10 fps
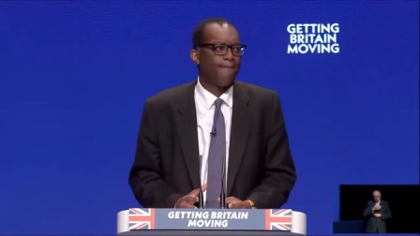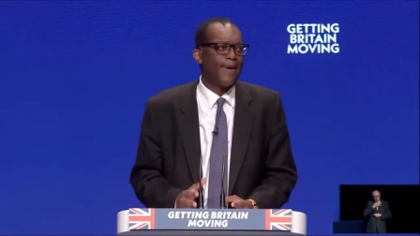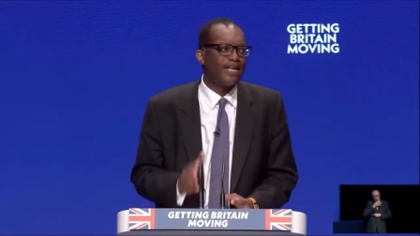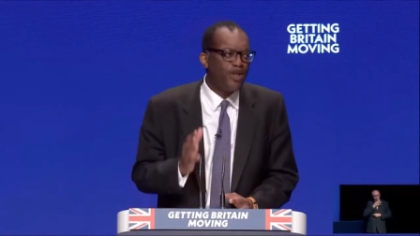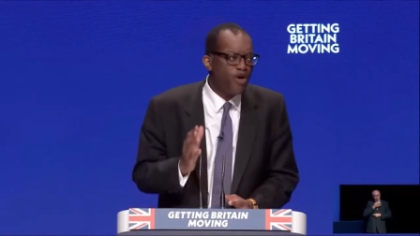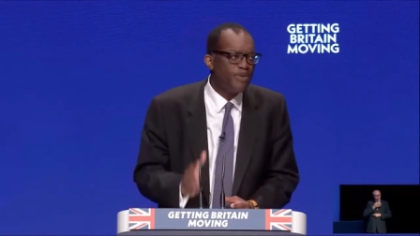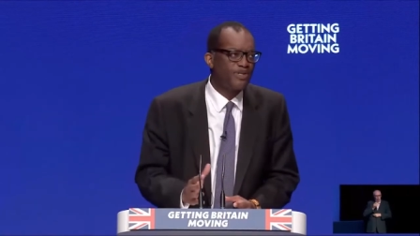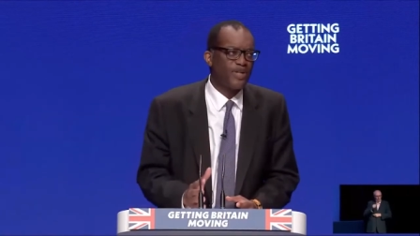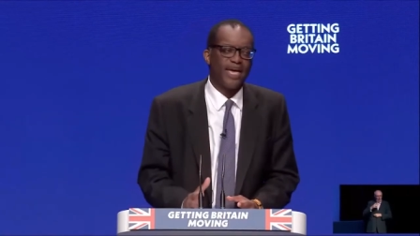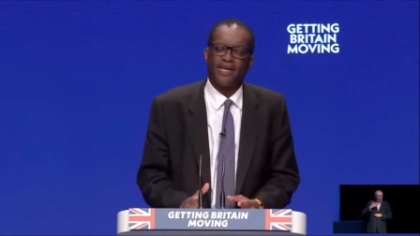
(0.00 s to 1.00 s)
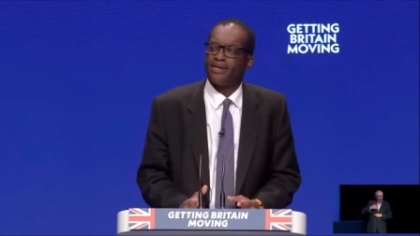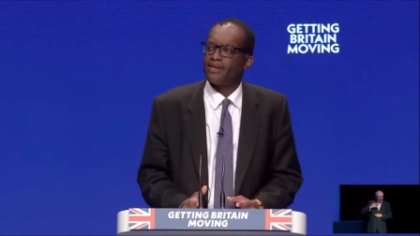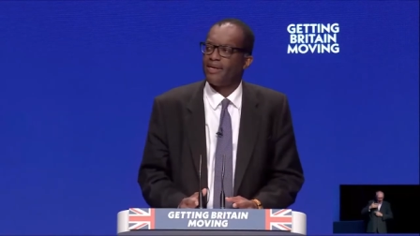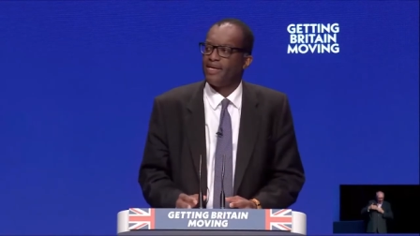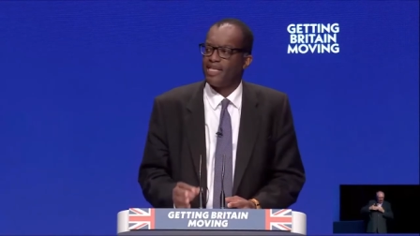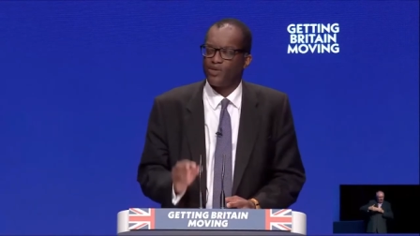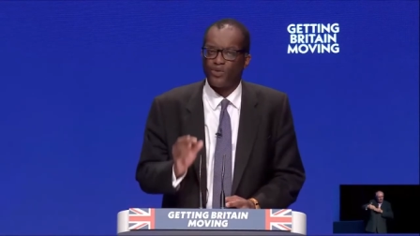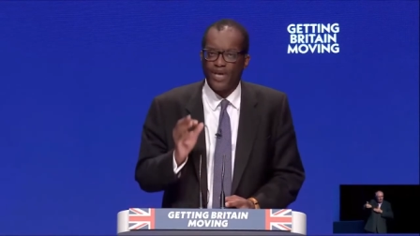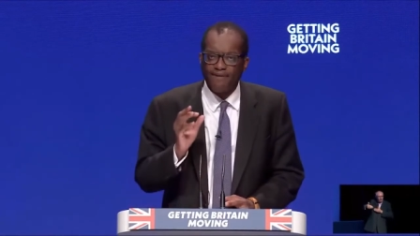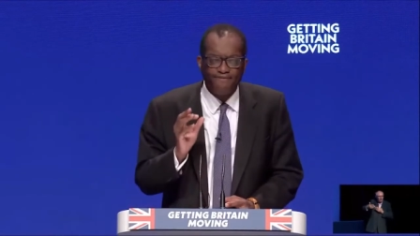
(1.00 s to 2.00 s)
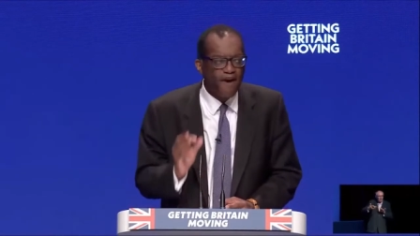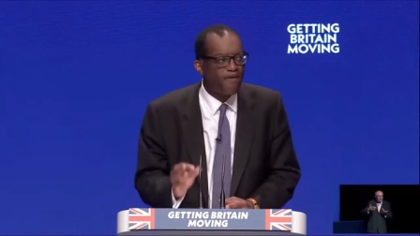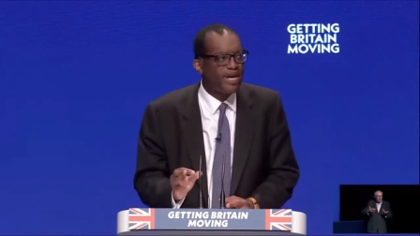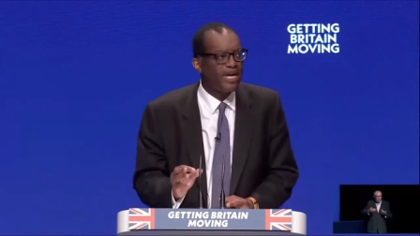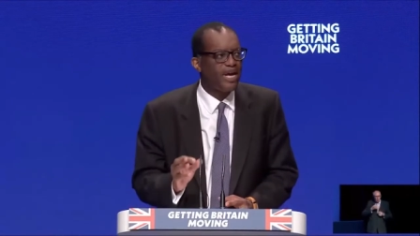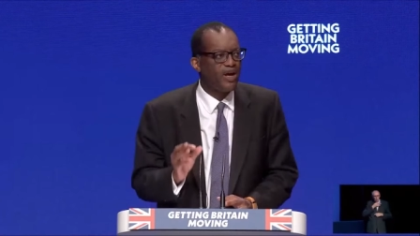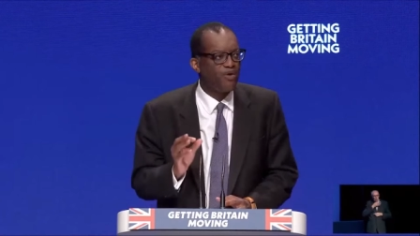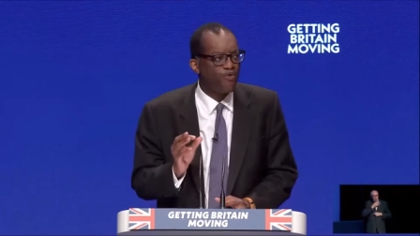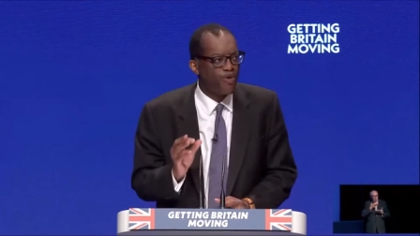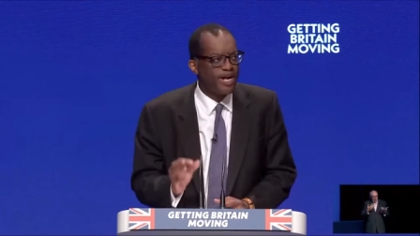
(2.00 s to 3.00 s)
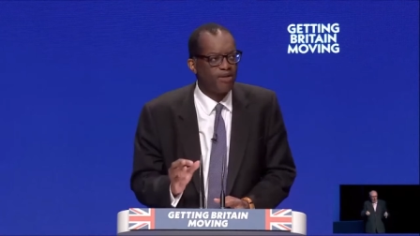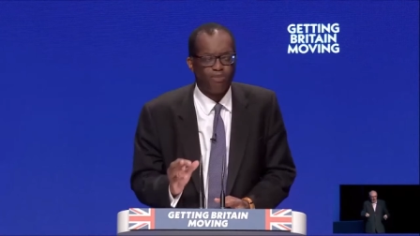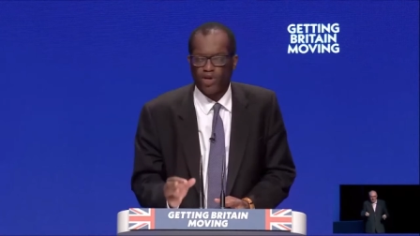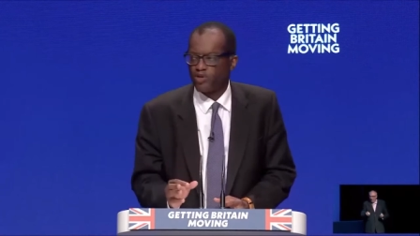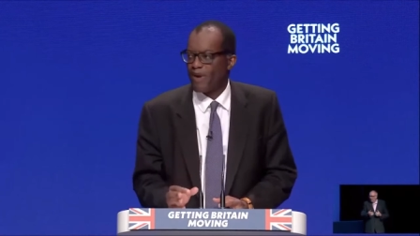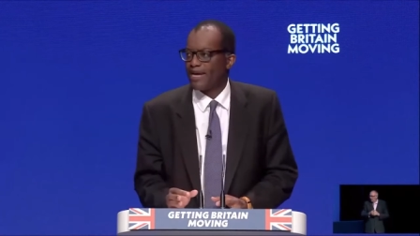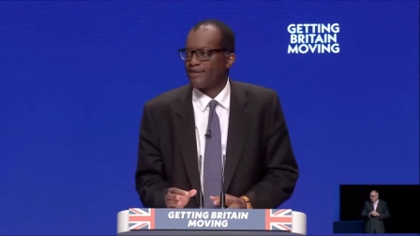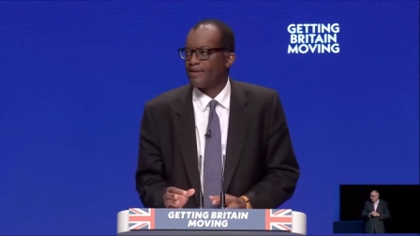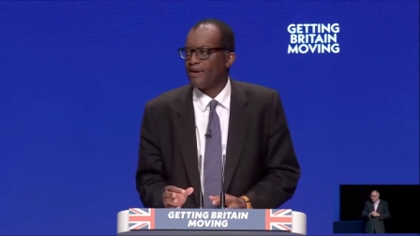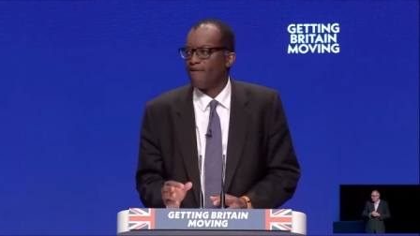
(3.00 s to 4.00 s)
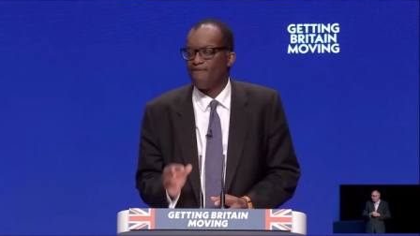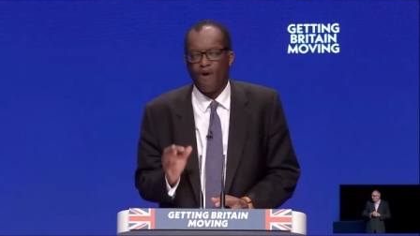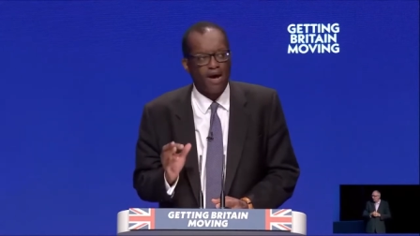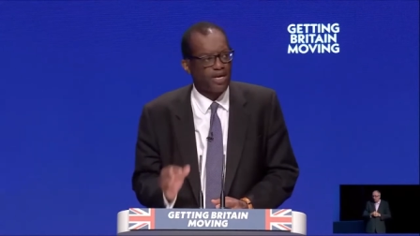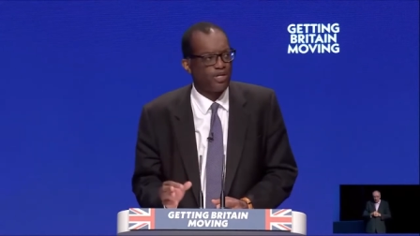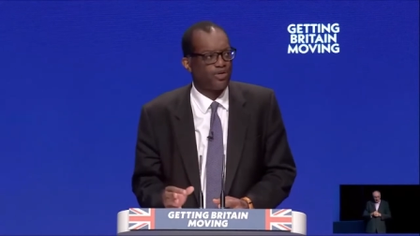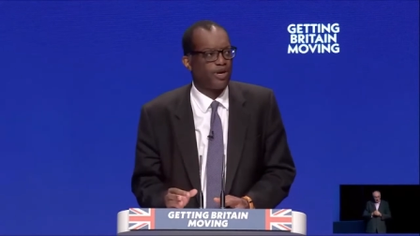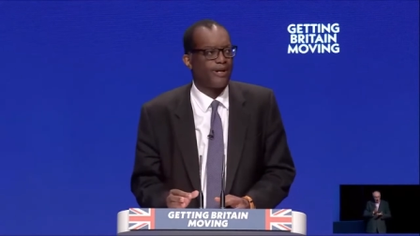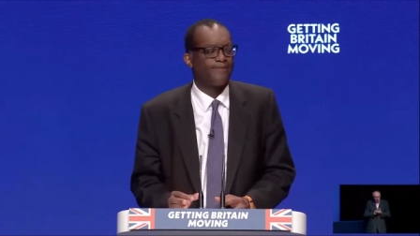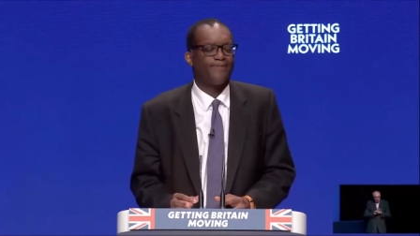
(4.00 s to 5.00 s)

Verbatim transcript: Make no mistake, this was a very real prospect for our country.